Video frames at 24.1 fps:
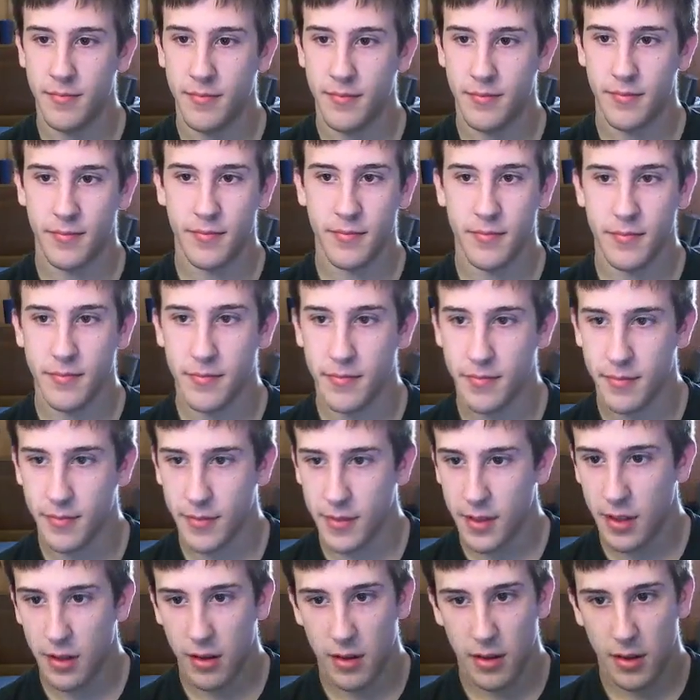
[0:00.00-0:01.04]

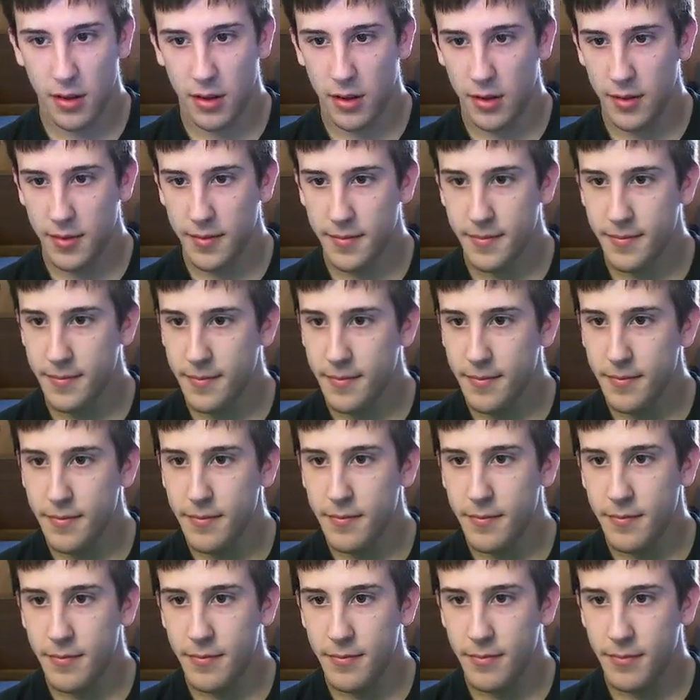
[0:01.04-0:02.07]

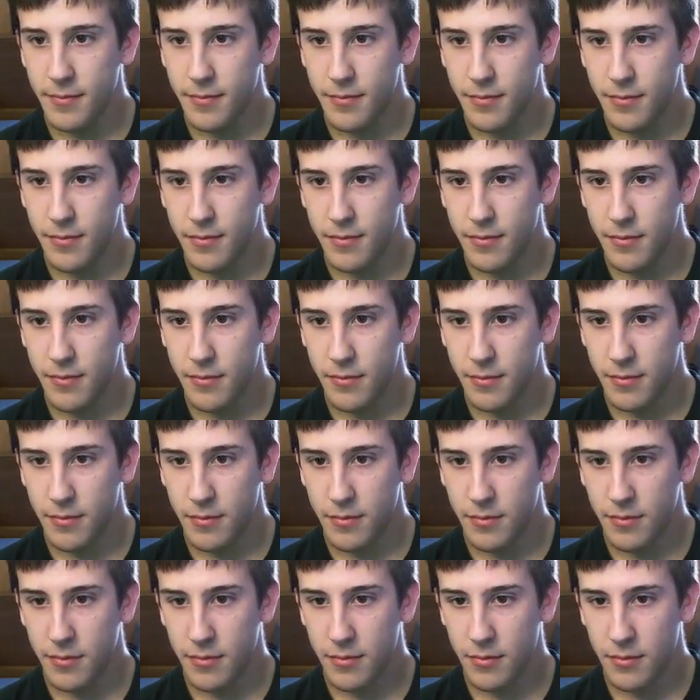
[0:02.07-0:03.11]

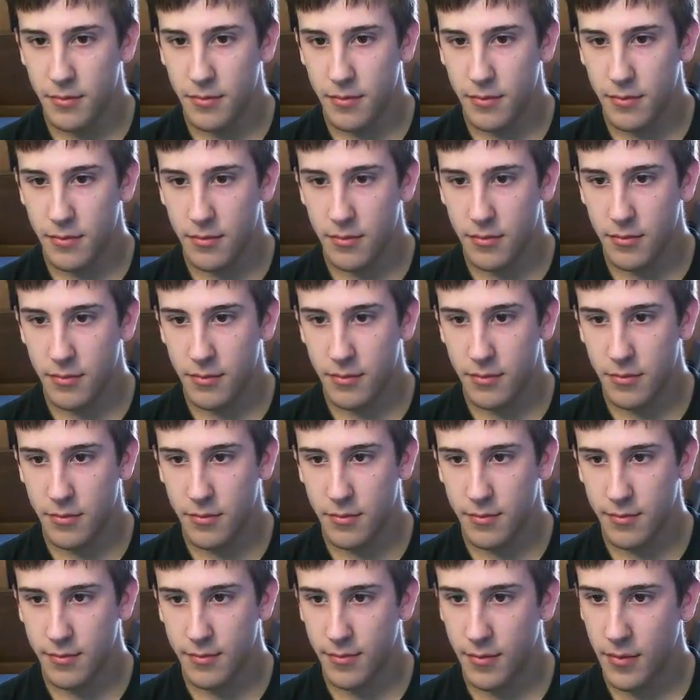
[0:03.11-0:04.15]

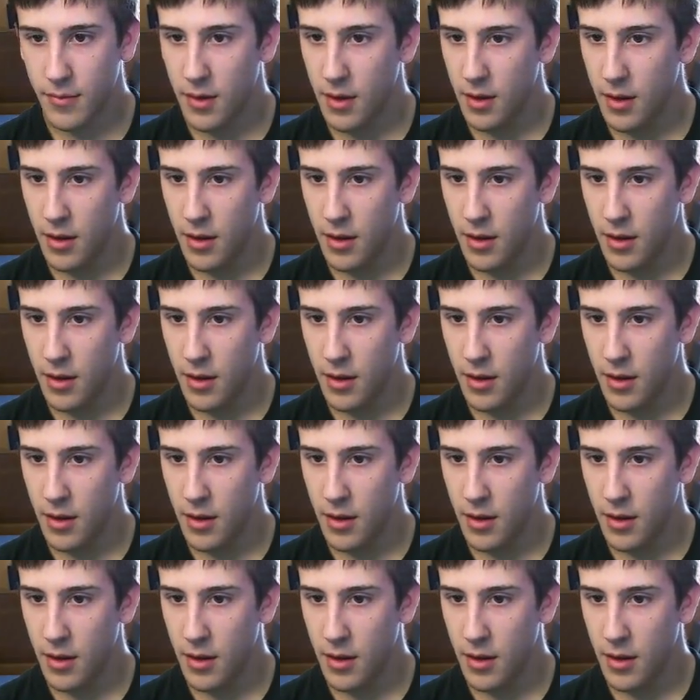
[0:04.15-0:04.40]
Nothing is said.